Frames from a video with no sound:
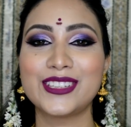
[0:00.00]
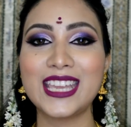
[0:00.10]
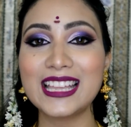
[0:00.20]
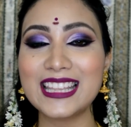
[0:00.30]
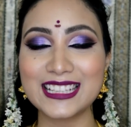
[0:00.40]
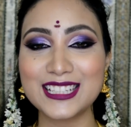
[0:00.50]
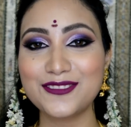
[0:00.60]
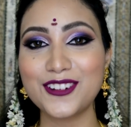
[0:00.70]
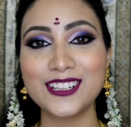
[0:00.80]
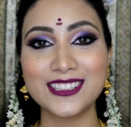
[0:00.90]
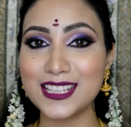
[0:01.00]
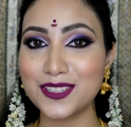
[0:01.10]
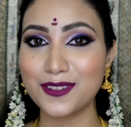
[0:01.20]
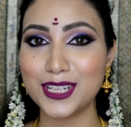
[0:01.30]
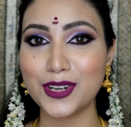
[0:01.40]
yeah, that's it for this
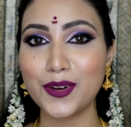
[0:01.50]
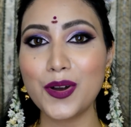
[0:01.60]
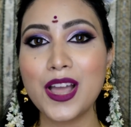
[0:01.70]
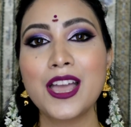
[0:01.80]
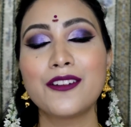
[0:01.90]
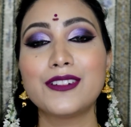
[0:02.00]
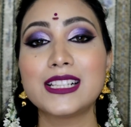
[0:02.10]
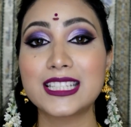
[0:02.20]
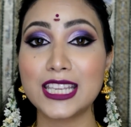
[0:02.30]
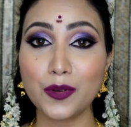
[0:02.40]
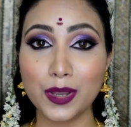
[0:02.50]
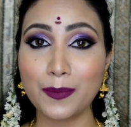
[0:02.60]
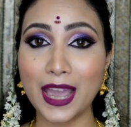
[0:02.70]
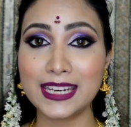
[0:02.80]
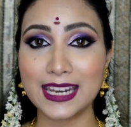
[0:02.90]
video. We'll see you in
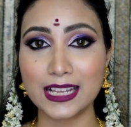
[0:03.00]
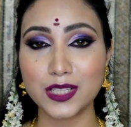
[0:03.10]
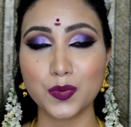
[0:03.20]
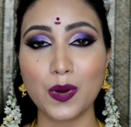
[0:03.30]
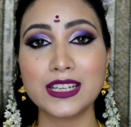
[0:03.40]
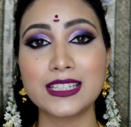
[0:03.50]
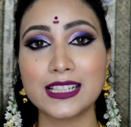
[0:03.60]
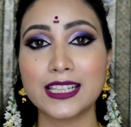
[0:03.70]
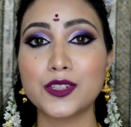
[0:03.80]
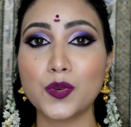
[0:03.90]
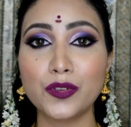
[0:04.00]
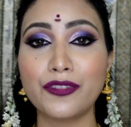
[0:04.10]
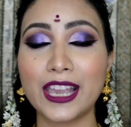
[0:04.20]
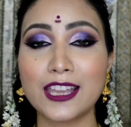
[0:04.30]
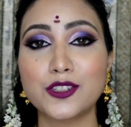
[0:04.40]
my next one. Till then, don't
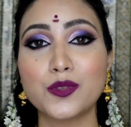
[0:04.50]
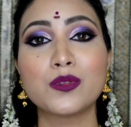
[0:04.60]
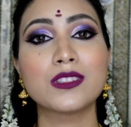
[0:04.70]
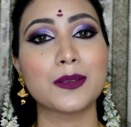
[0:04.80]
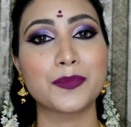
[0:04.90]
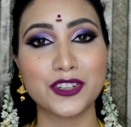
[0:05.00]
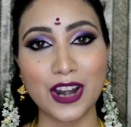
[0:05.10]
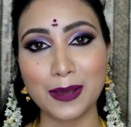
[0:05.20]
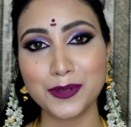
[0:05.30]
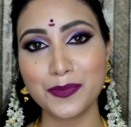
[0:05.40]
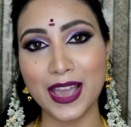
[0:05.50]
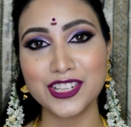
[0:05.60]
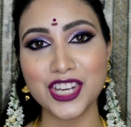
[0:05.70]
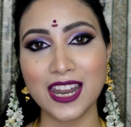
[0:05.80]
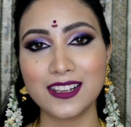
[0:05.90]
forget to subscribe to my
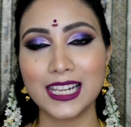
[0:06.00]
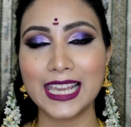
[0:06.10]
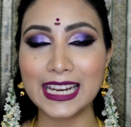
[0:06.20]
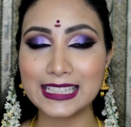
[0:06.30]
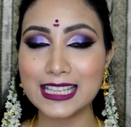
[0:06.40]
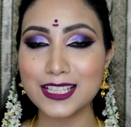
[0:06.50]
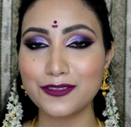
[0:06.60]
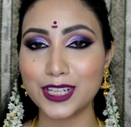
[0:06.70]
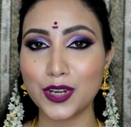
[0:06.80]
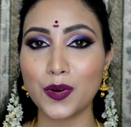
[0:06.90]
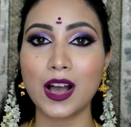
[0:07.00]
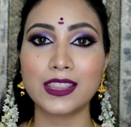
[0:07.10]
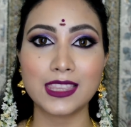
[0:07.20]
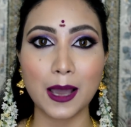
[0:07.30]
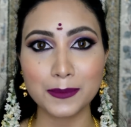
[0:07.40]
channel. Hit this video a
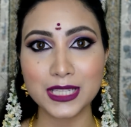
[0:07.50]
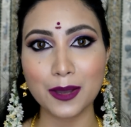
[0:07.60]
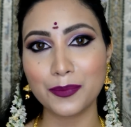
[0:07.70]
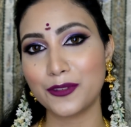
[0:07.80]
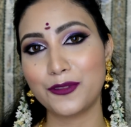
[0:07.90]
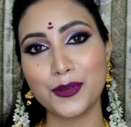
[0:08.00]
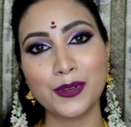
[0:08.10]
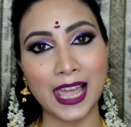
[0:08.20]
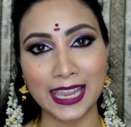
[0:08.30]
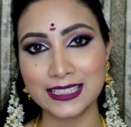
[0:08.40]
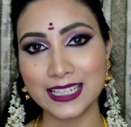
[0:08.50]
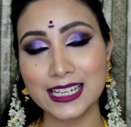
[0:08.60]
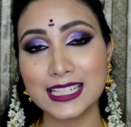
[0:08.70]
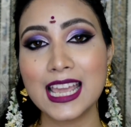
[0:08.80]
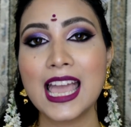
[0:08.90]
thumbs up if you liked
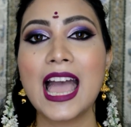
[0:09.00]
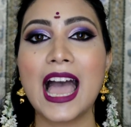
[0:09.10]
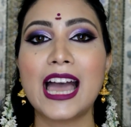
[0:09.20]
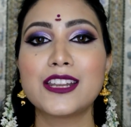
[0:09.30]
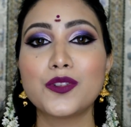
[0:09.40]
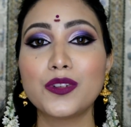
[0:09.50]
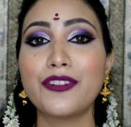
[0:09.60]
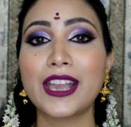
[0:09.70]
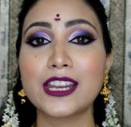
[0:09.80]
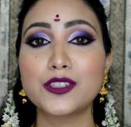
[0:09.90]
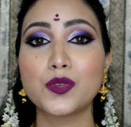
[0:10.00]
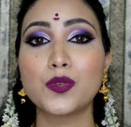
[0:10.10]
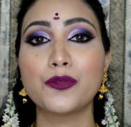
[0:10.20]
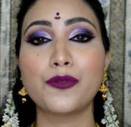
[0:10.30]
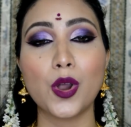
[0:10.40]
it. And don't forget to
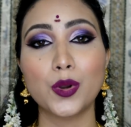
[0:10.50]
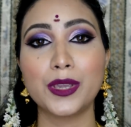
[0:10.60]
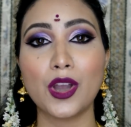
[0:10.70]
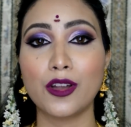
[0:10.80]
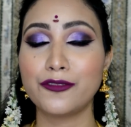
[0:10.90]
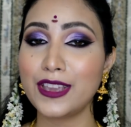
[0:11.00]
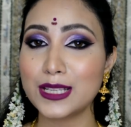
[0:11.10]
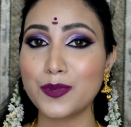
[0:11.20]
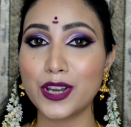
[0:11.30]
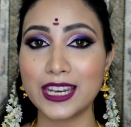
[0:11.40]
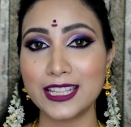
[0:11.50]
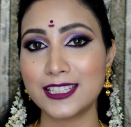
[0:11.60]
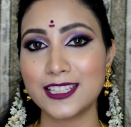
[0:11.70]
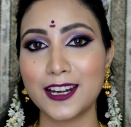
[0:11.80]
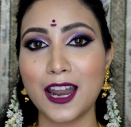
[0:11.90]
follow me on Facebook and
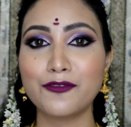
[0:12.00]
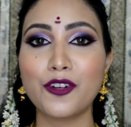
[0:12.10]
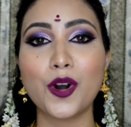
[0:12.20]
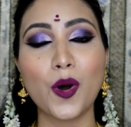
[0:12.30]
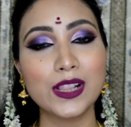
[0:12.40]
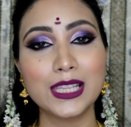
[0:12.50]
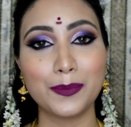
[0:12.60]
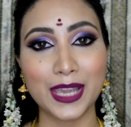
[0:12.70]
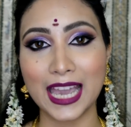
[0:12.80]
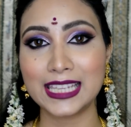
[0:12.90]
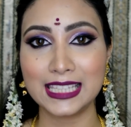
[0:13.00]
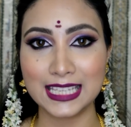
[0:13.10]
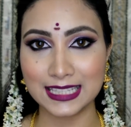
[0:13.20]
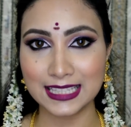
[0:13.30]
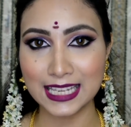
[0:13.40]
Instagram for all the behind the
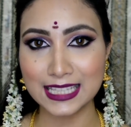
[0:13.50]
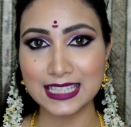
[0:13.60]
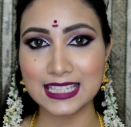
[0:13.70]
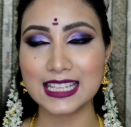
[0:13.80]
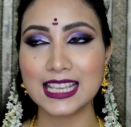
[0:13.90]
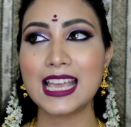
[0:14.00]
scenes.